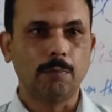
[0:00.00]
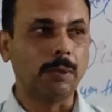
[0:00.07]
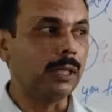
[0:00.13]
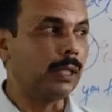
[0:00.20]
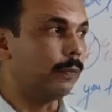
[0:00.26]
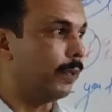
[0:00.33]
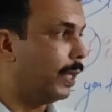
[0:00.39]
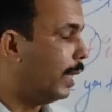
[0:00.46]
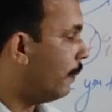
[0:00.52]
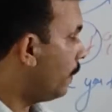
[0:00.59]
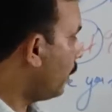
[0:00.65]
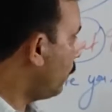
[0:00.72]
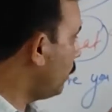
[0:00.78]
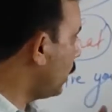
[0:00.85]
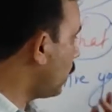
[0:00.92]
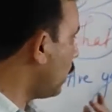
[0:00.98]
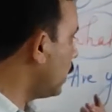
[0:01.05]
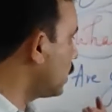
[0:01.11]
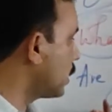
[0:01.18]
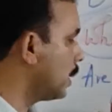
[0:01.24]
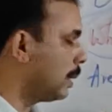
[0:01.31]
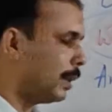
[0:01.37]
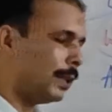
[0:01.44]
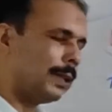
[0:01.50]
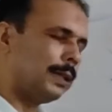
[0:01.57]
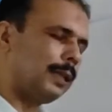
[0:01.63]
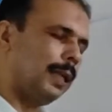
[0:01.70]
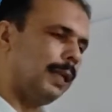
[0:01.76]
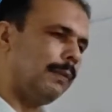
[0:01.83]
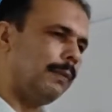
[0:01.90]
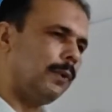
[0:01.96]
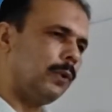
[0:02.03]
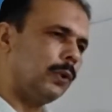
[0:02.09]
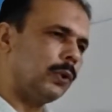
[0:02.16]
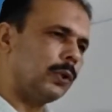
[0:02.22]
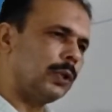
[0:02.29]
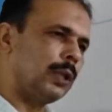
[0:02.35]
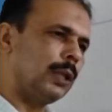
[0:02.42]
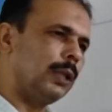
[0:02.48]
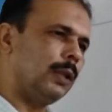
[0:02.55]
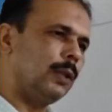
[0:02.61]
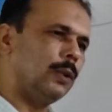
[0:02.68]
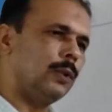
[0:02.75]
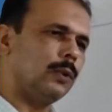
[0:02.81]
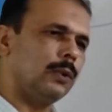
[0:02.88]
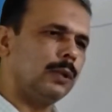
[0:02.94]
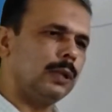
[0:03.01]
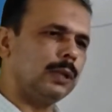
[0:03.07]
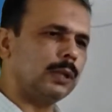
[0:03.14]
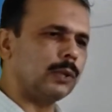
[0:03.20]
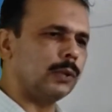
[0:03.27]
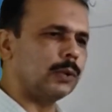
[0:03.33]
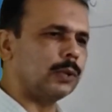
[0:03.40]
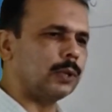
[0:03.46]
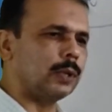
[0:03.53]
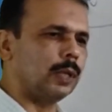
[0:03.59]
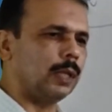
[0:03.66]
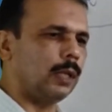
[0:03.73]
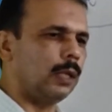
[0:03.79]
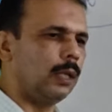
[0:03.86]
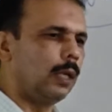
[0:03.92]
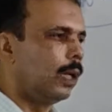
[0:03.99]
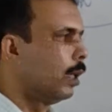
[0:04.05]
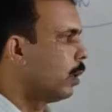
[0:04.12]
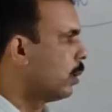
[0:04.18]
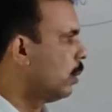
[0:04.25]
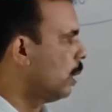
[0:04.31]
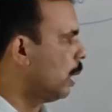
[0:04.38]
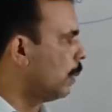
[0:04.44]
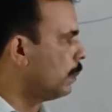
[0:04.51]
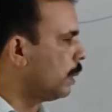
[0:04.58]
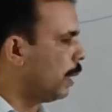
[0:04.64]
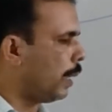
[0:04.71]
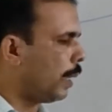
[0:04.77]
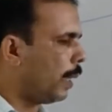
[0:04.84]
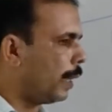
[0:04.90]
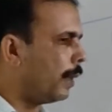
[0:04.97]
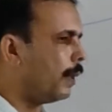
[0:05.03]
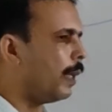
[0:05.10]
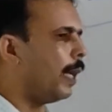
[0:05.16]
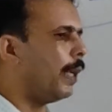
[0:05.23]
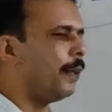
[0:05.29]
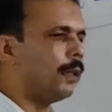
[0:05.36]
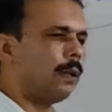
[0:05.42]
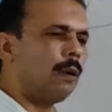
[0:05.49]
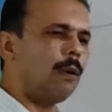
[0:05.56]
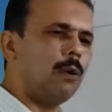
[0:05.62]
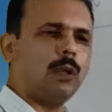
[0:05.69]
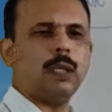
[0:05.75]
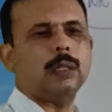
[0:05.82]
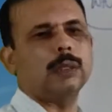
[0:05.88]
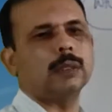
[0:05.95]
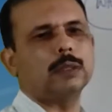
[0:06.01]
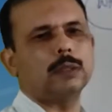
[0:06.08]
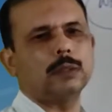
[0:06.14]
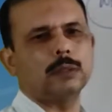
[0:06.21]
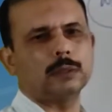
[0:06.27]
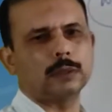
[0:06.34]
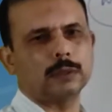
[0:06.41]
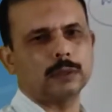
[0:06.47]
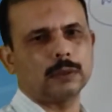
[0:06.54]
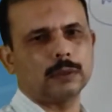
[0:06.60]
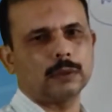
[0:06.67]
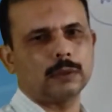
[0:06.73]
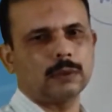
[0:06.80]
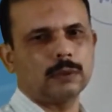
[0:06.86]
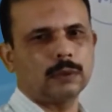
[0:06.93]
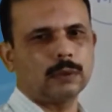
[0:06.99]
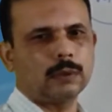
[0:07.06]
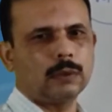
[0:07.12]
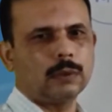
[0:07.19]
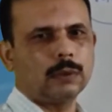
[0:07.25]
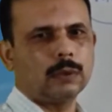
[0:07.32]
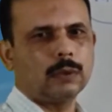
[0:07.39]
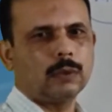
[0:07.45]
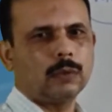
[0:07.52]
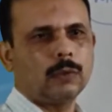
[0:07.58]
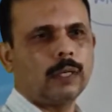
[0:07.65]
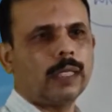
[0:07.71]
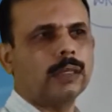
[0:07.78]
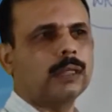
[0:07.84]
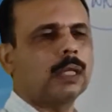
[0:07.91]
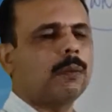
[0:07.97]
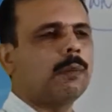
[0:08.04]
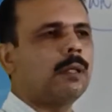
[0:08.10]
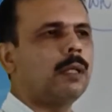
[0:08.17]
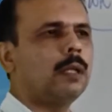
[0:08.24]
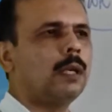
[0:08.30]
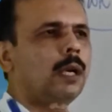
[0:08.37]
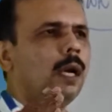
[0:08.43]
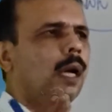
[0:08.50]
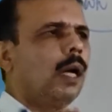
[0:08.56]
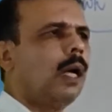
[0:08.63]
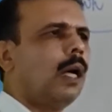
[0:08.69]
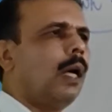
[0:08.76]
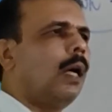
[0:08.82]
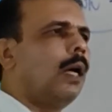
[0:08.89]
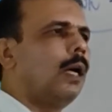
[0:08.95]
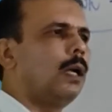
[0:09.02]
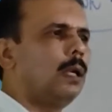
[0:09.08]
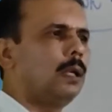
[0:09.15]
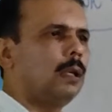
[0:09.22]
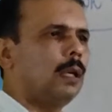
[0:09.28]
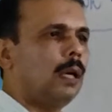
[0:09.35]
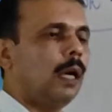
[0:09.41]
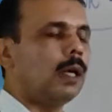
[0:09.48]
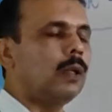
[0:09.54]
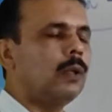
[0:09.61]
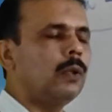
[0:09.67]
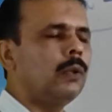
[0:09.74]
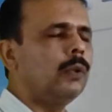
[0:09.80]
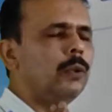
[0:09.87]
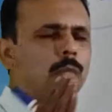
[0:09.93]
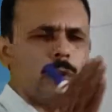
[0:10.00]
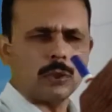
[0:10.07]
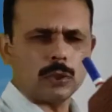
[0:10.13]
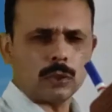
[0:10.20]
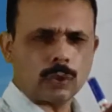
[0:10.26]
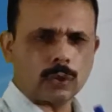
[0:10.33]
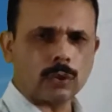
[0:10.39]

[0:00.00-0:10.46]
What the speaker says: But whenever we are asking the same question to this question to Ramnarayan and all others, for example, are you Yunus?